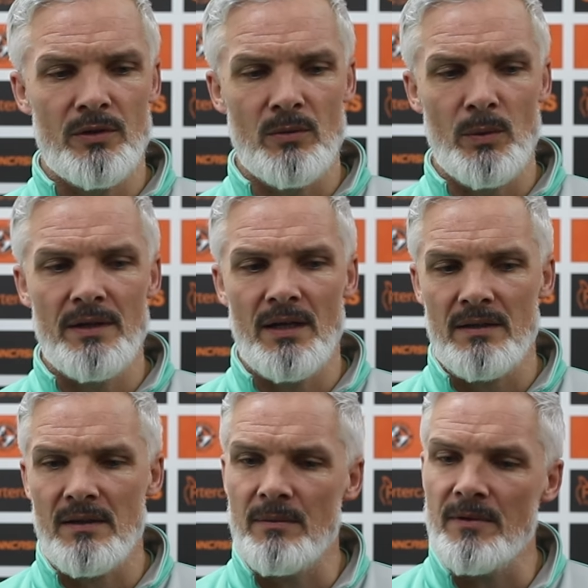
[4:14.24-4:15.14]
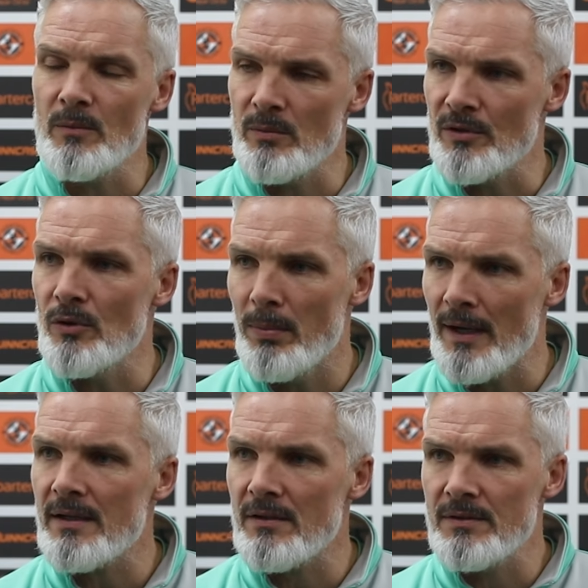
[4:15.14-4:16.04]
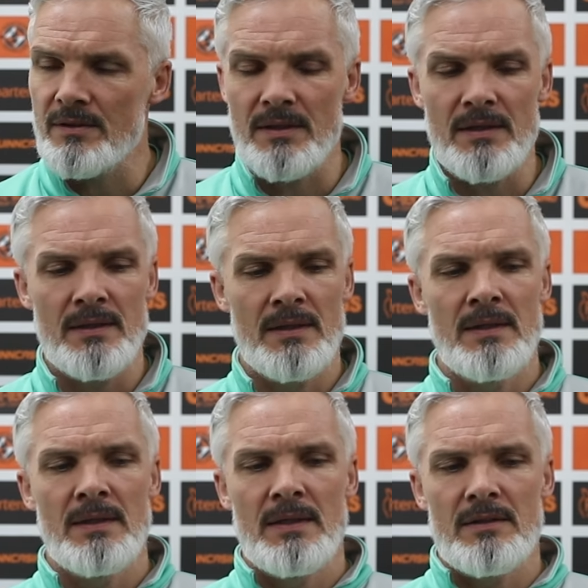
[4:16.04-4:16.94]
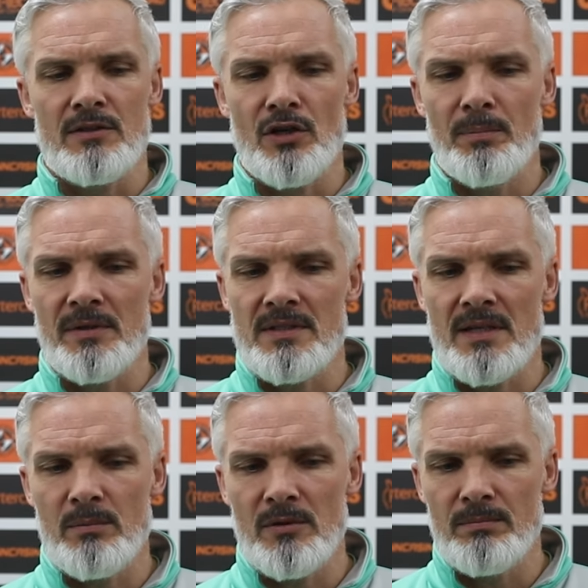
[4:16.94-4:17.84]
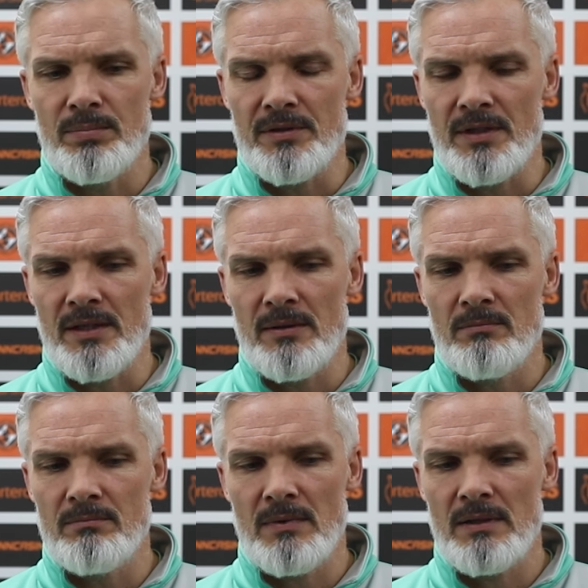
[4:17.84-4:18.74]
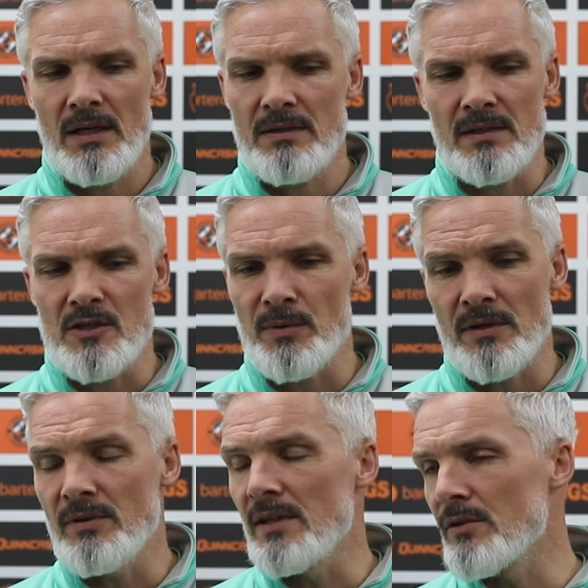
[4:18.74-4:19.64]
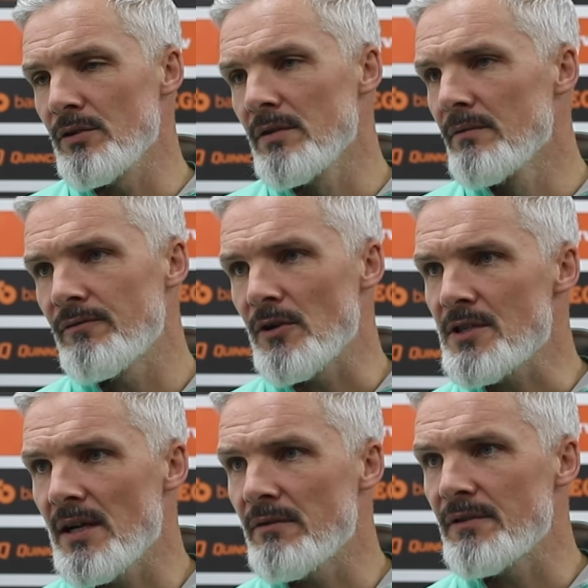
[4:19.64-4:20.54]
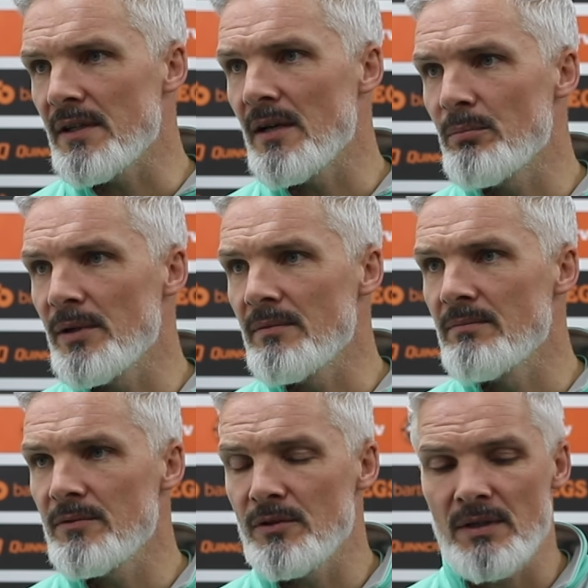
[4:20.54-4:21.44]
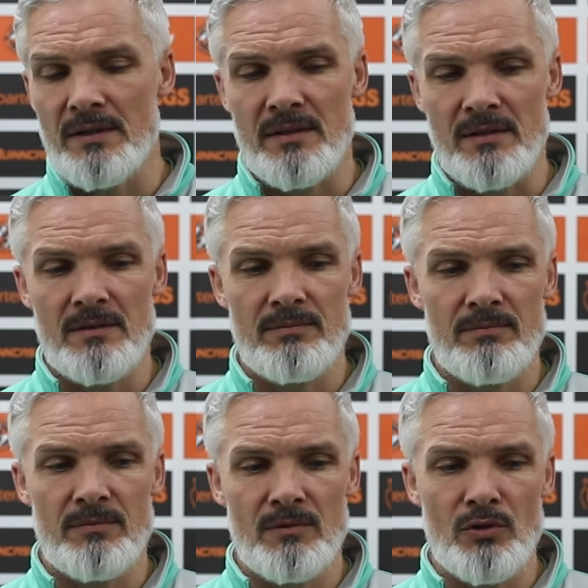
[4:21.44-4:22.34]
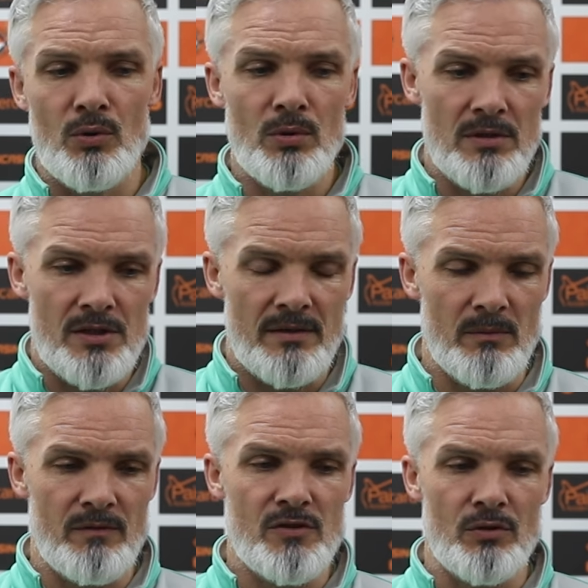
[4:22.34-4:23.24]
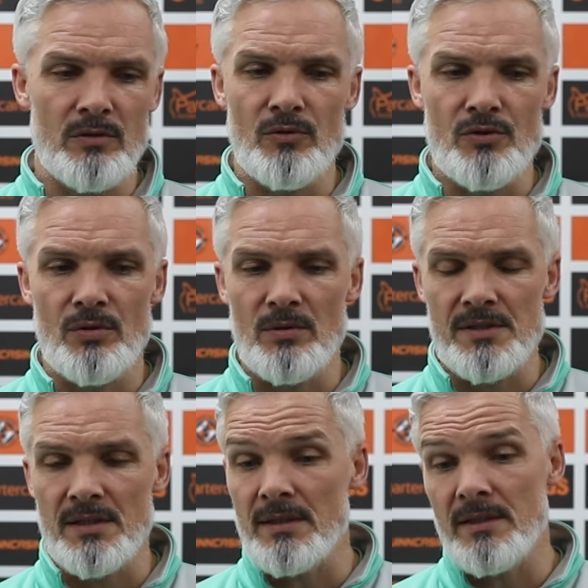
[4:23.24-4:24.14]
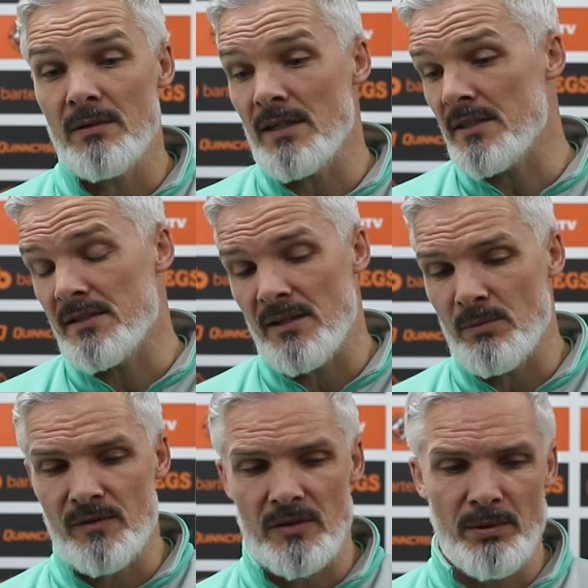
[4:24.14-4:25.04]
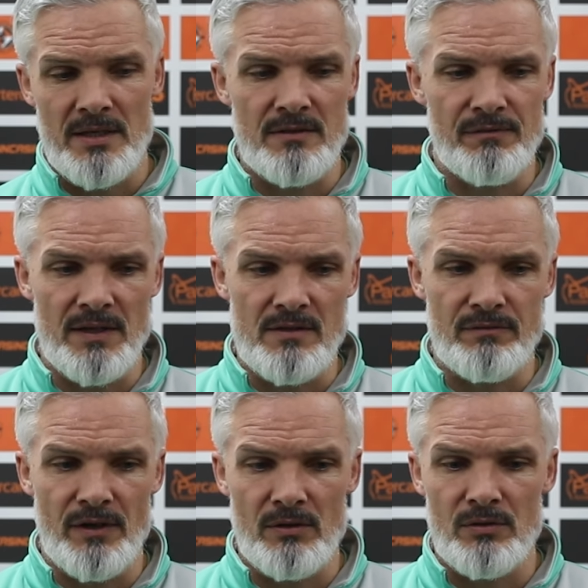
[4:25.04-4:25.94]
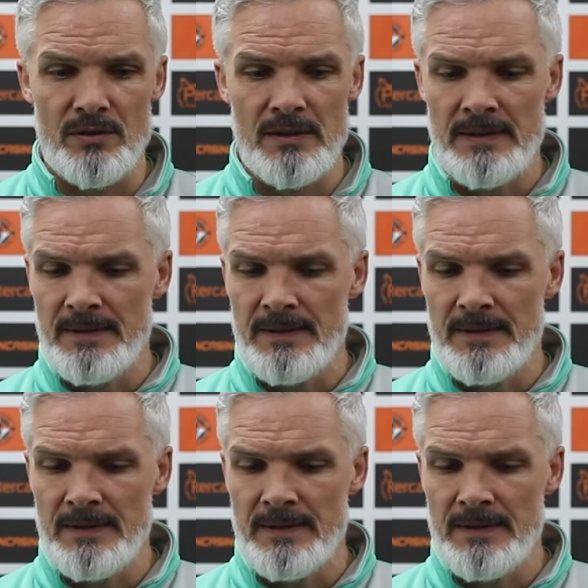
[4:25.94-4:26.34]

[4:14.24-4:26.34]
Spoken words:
were to win that game, then we would go back onto the top of the table. But I think it's been a really good first half of the campaign. I think the goals, I think we've scored the most goals in the league. As I said, we've got the best defensive record.